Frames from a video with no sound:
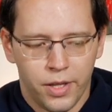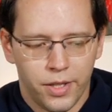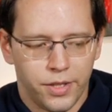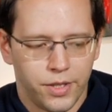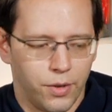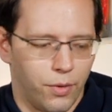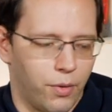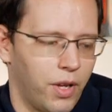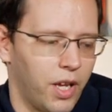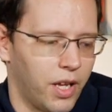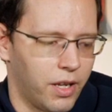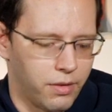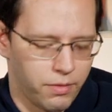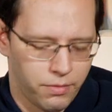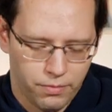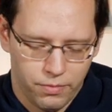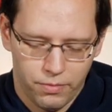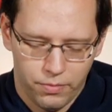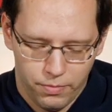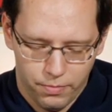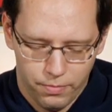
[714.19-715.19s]
So again,
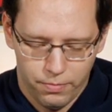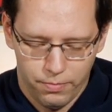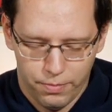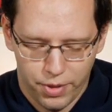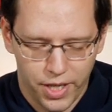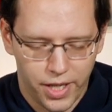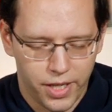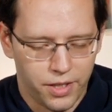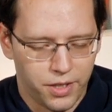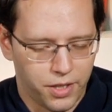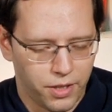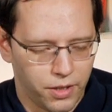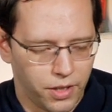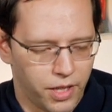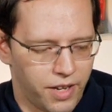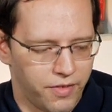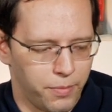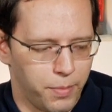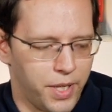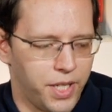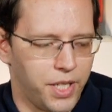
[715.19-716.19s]
play until
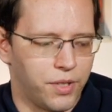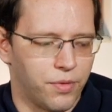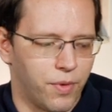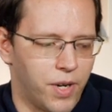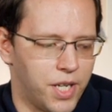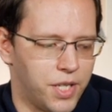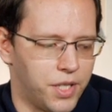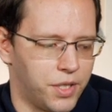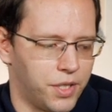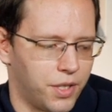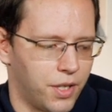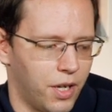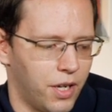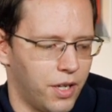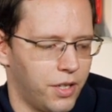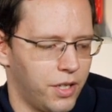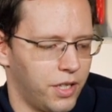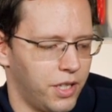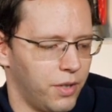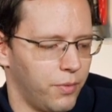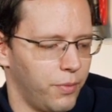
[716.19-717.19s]
everybody's rage is
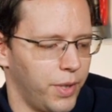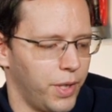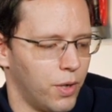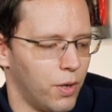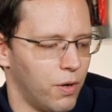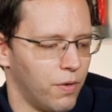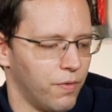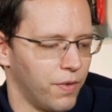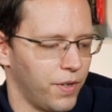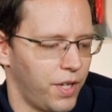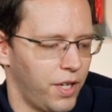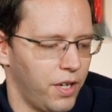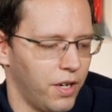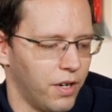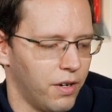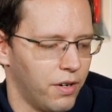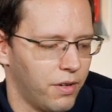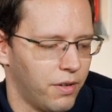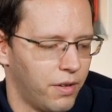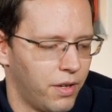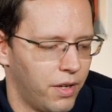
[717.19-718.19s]
gone, and then we go over
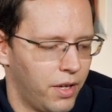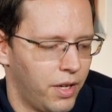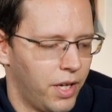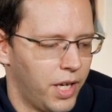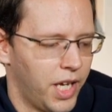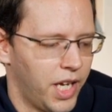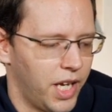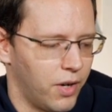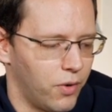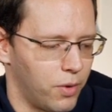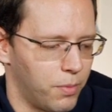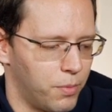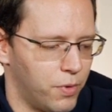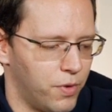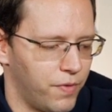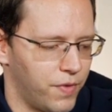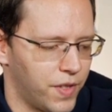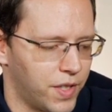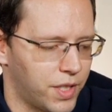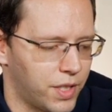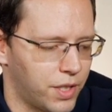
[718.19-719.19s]
here and we
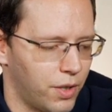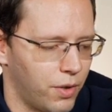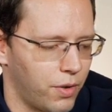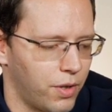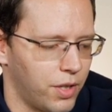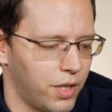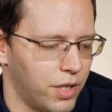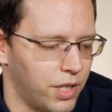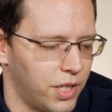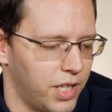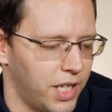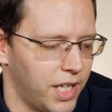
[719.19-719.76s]
move this token to the